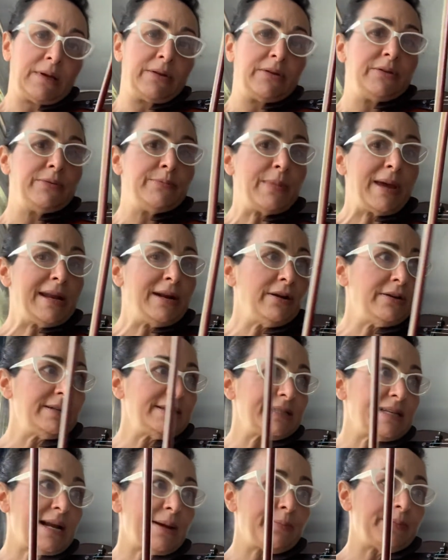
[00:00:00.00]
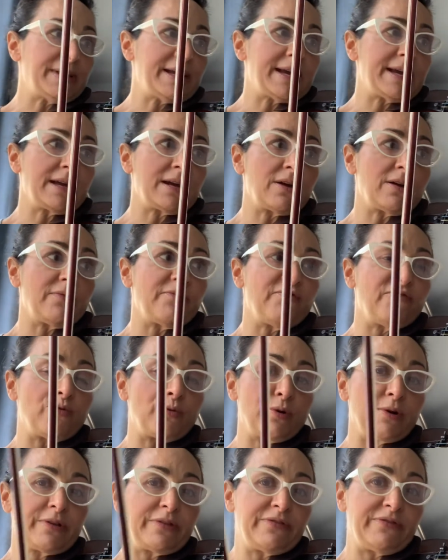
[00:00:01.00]
You may notice that I'm playing a
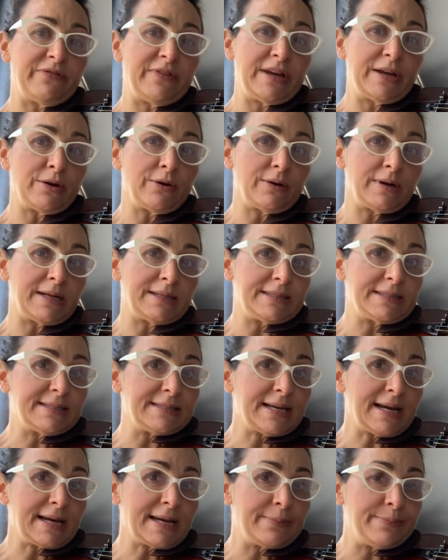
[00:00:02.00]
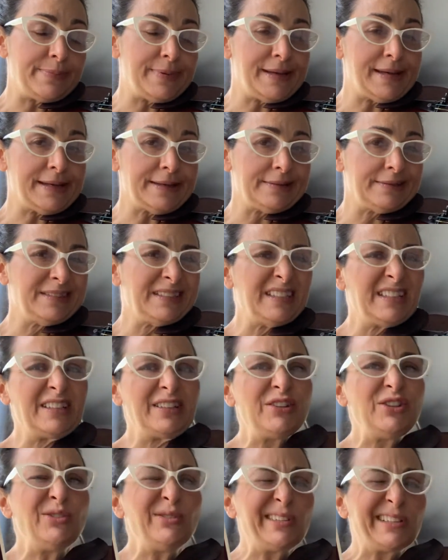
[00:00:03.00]
4th finger on the second beat.
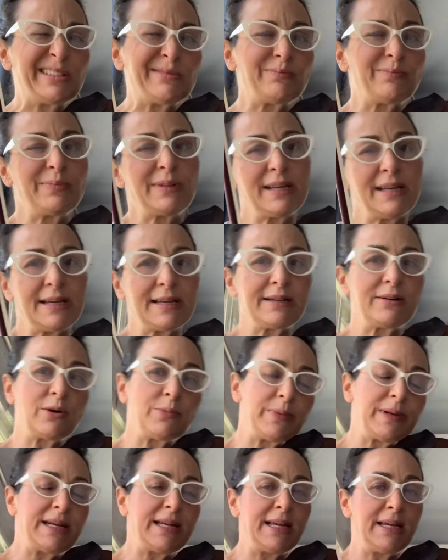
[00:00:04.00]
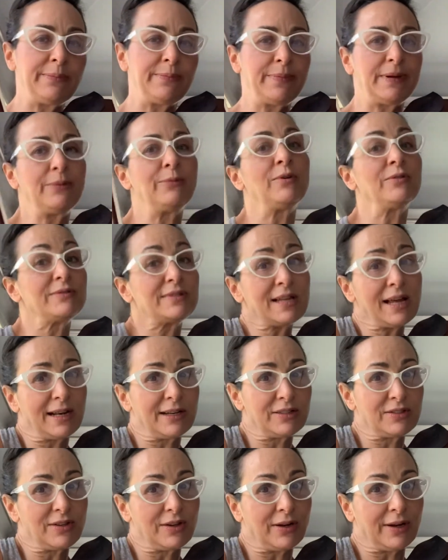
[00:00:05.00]
You can play an open E, but it won't sound
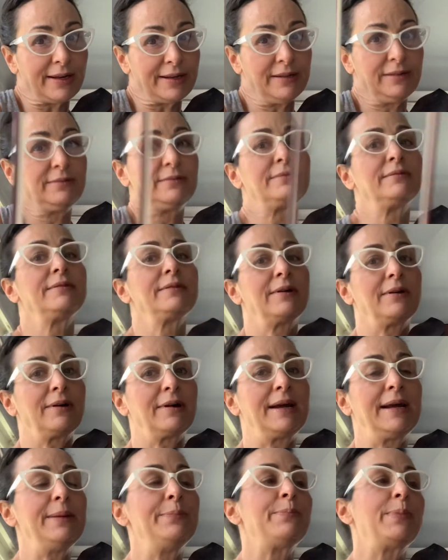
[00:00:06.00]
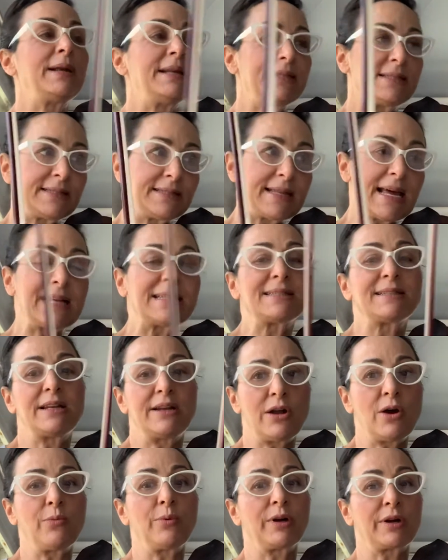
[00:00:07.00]
as good. All right, but that's the
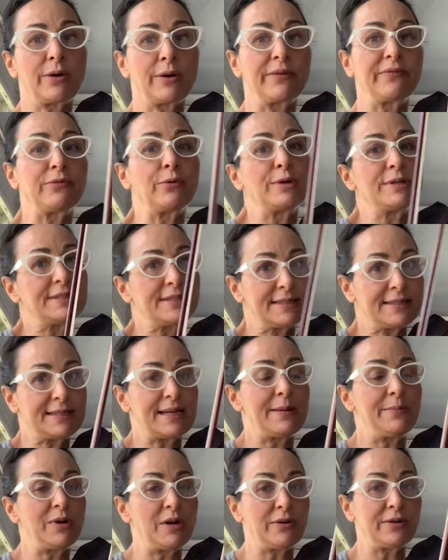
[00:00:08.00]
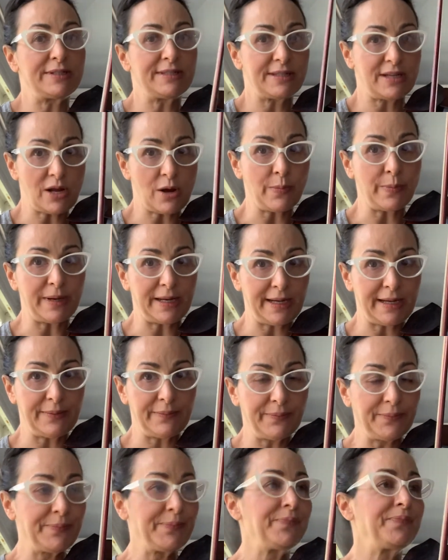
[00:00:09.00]
note we're going for, is the same note as the open E.
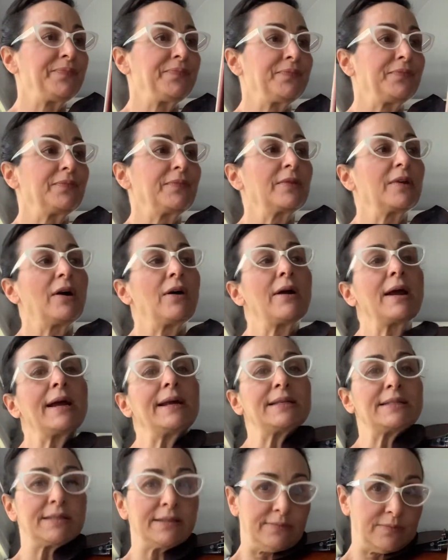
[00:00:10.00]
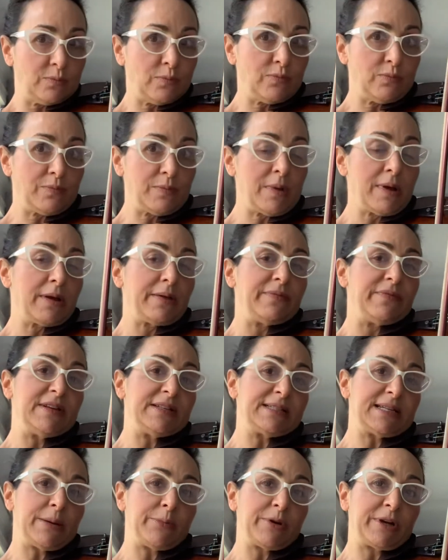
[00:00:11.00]
All right, this
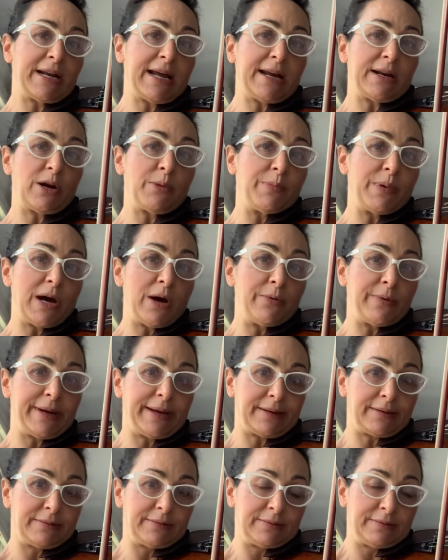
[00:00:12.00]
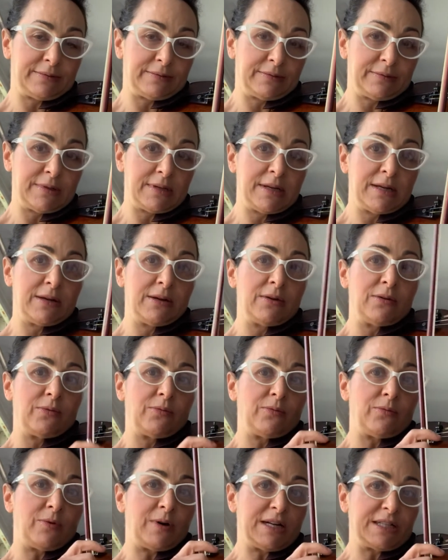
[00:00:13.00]
time we're gonna add our bowing.
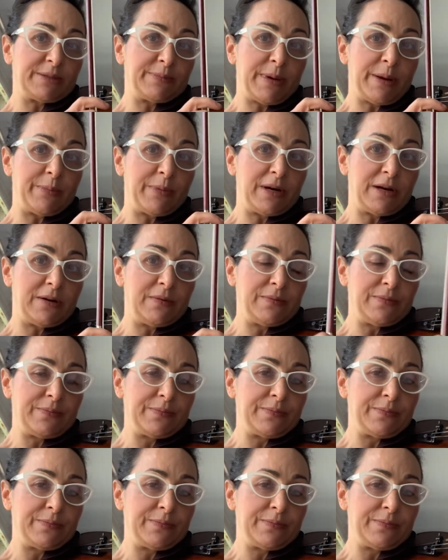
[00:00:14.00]
Watch my bow.